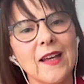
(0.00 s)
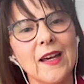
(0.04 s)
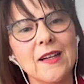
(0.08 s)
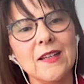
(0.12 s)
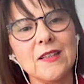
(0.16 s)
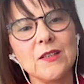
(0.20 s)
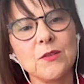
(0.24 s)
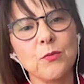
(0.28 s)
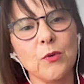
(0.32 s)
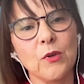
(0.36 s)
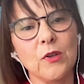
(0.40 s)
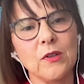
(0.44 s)

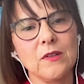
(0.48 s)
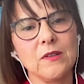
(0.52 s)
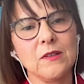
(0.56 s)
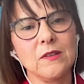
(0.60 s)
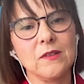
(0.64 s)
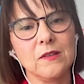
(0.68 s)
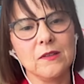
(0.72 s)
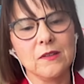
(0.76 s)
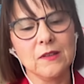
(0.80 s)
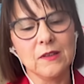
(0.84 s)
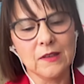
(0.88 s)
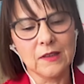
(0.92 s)
is what
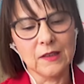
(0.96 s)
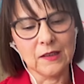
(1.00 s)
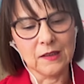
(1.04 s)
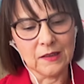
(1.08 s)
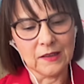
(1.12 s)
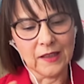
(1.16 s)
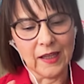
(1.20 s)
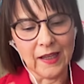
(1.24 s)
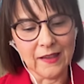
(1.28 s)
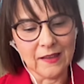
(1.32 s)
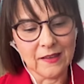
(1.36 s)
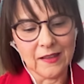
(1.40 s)

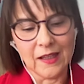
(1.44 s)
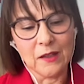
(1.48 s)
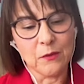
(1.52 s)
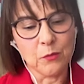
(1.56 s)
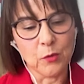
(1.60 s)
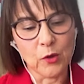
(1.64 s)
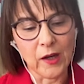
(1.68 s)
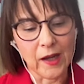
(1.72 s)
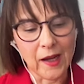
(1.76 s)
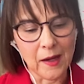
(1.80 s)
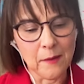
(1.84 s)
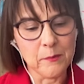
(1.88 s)
that
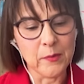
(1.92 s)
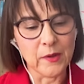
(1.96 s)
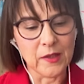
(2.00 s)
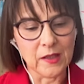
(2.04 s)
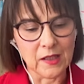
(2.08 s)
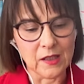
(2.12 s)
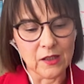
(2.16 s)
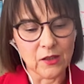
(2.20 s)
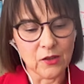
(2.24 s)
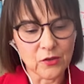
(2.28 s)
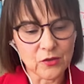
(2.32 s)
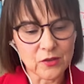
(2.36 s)
what
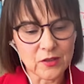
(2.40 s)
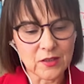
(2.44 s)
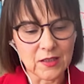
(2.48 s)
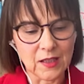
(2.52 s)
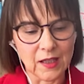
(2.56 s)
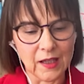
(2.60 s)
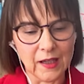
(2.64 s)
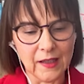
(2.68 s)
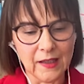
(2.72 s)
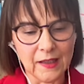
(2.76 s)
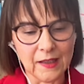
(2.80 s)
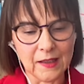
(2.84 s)
empathy looks
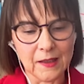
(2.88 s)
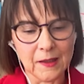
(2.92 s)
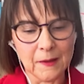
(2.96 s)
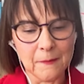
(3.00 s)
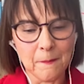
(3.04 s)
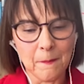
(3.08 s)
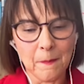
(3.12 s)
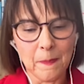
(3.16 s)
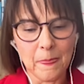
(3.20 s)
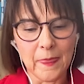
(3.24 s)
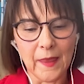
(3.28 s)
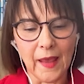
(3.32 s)
like.
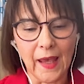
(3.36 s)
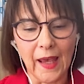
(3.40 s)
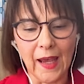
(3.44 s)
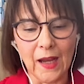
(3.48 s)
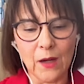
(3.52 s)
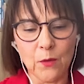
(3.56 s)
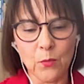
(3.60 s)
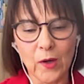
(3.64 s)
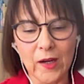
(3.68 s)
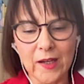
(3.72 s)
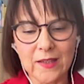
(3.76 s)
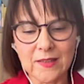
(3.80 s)

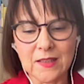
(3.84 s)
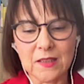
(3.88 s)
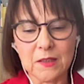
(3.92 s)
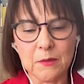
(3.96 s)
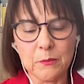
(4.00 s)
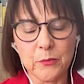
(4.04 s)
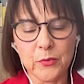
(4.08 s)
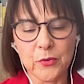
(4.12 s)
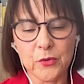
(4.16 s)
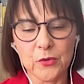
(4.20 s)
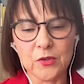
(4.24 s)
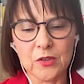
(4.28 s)
And why is it
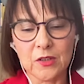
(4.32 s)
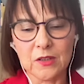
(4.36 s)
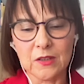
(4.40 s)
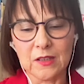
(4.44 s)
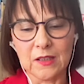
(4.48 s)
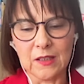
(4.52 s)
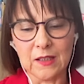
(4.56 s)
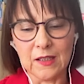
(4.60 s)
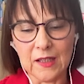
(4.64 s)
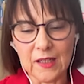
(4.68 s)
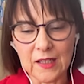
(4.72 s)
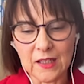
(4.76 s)
important
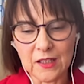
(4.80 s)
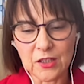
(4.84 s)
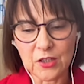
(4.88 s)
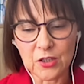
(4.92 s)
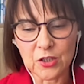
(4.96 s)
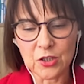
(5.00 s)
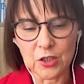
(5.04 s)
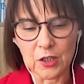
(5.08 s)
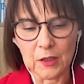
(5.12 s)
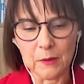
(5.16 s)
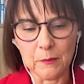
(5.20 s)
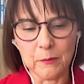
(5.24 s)
in
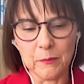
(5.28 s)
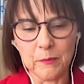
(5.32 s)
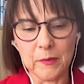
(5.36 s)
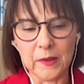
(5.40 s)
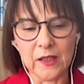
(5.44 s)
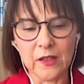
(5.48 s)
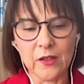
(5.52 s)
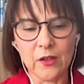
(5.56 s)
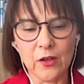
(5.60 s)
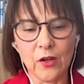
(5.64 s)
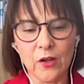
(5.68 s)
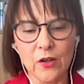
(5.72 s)
leadership?
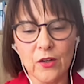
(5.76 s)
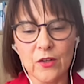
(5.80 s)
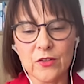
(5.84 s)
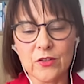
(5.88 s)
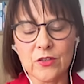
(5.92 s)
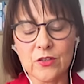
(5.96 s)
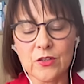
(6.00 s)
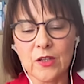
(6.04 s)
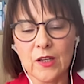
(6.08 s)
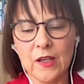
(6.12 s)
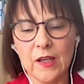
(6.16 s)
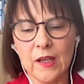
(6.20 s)

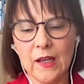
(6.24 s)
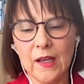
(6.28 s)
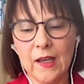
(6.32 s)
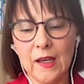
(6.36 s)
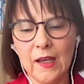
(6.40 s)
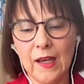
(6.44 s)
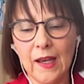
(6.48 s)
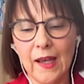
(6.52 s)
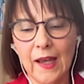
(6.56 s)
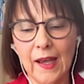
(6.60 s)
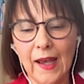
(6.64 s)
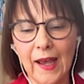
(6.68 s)
Because
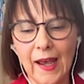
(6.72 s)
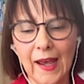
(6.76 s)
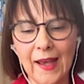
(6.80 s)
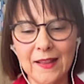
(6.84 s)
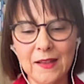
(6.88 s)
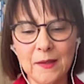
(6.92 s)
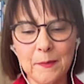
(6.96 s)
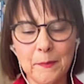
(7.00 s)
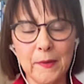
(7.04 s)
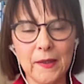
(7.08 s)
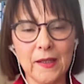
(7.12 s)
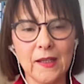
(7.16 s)

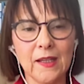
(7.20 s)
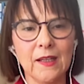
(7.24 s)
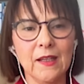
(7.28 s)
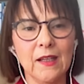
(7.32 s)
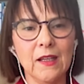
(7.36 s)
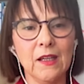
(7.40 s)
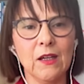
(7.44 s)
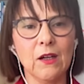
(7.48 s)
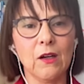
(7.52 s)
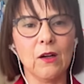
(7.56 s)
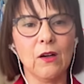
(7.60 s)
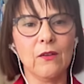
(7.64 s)
at the
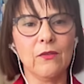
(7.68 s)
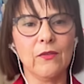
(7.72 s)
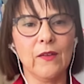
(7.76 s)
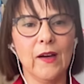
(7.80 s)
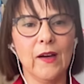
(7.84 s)
beginning of